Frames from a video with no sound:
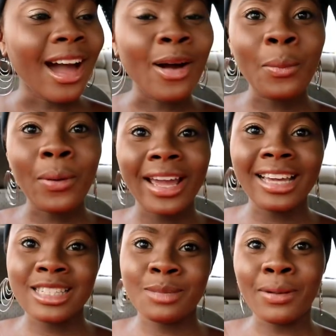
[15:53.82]
I hope I
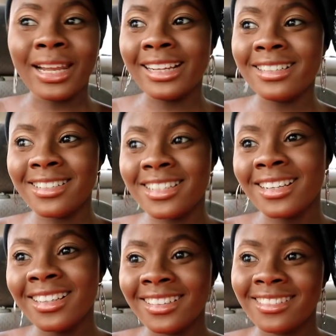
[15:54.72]
explained.
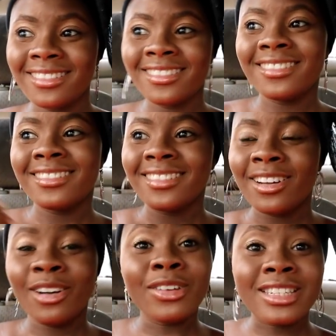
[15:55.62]

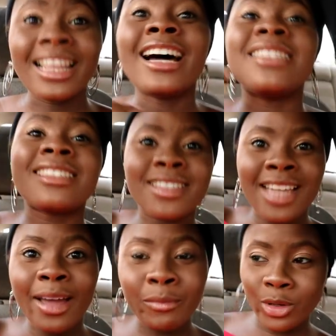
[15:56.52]
Obviously, as
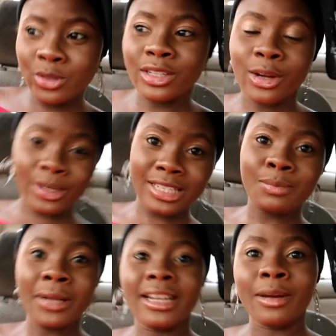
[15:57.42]
time goes on, I'll
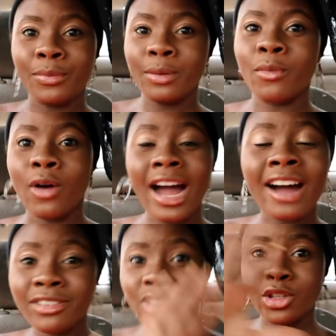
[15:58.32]
explain it a bit more. I
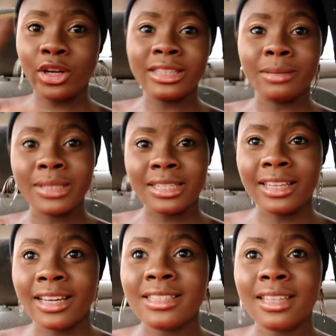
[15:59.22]
haven't joined the
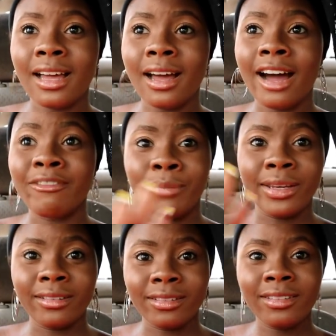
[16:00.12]
meeting yet. I've
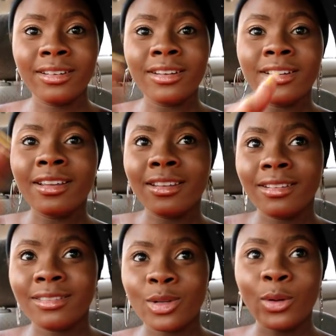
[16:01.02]
been
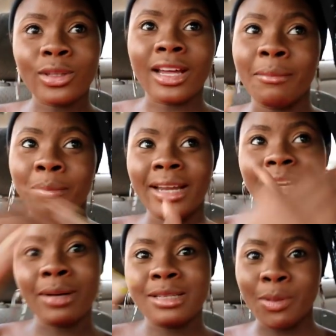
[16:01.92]
told that my
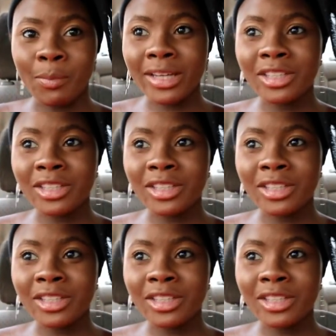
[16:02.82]
name has been